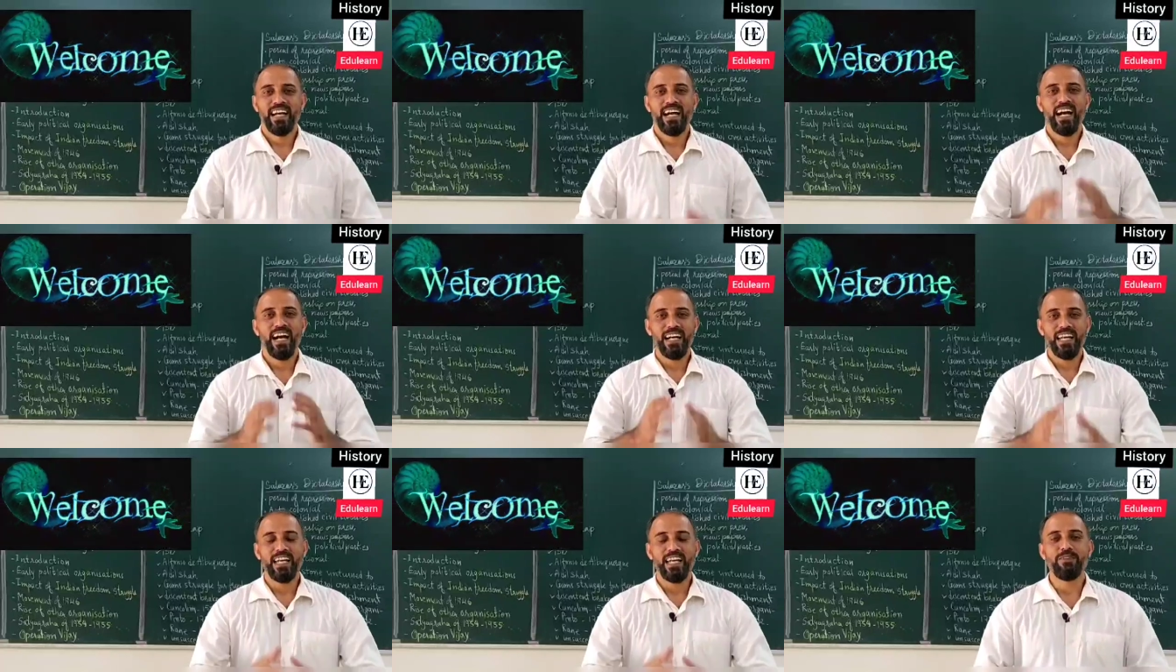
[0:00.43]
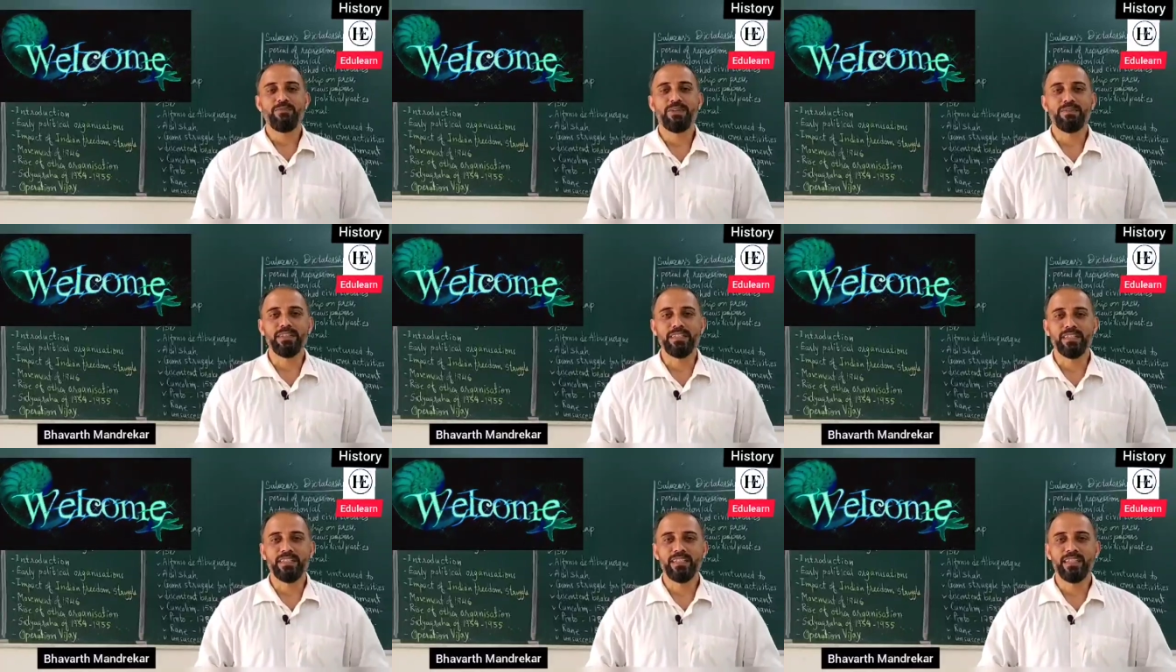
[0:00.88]
Hi
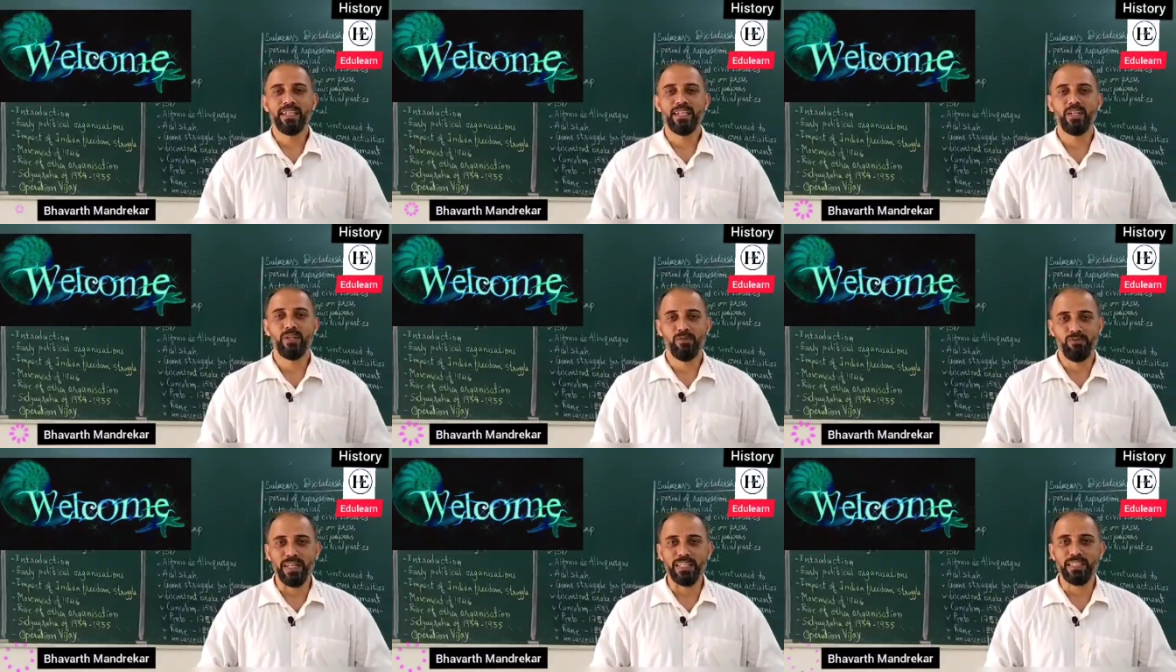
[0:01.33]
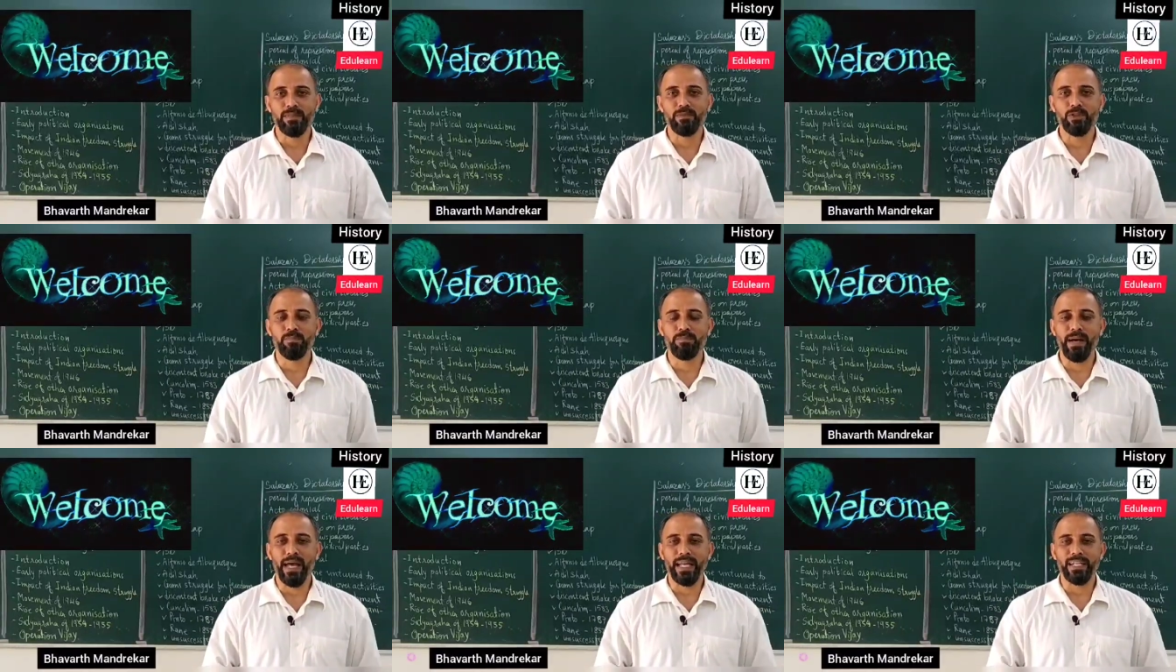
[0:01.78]
everyone, welcome
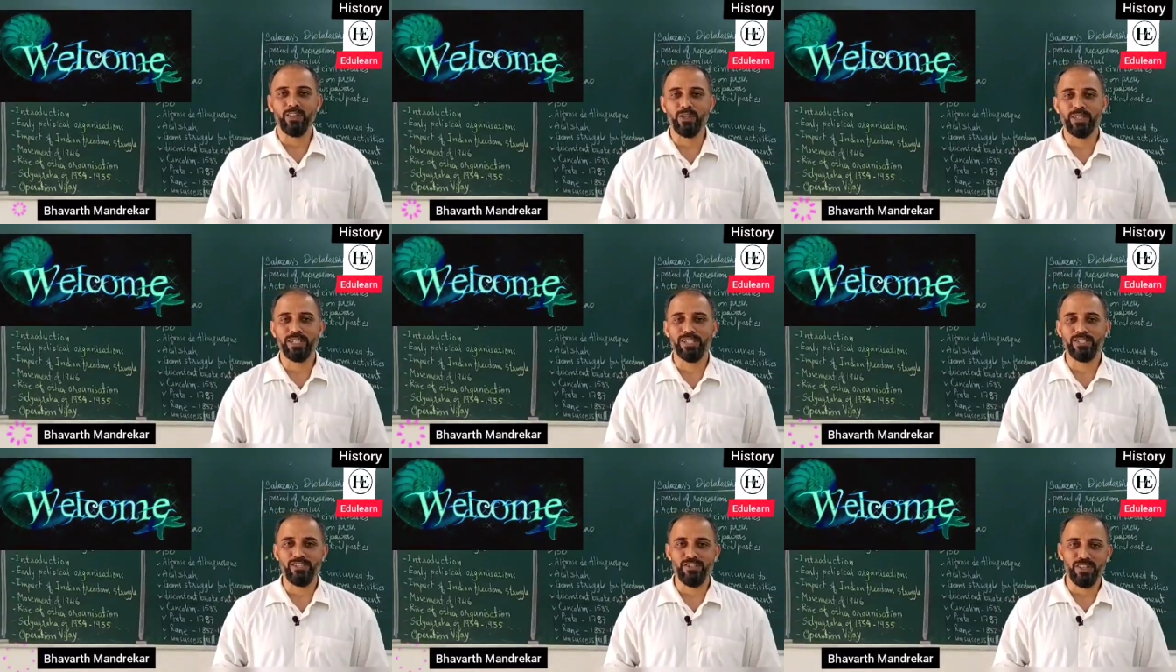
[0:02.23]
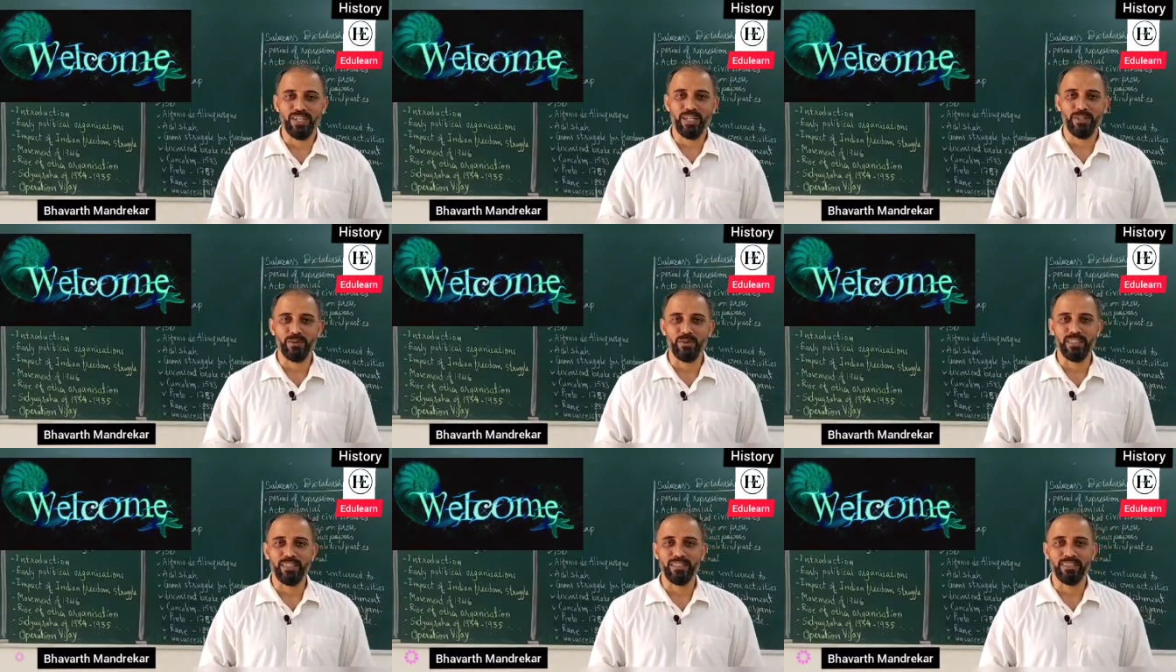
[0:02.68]
you back on History
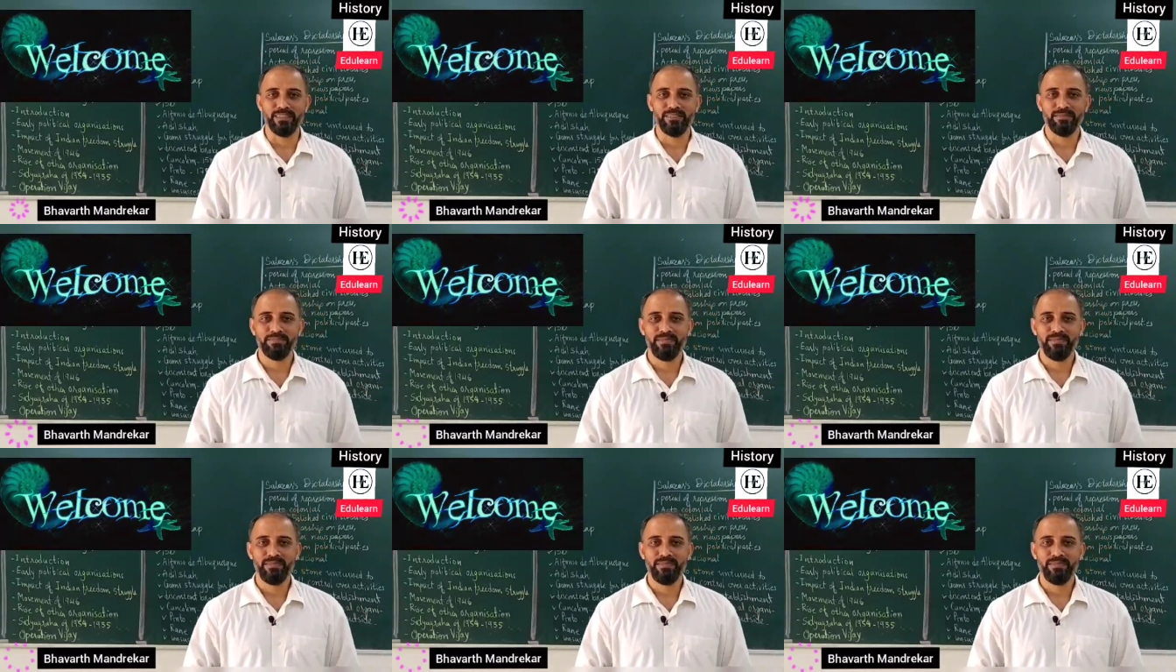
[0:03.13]
EduLearn.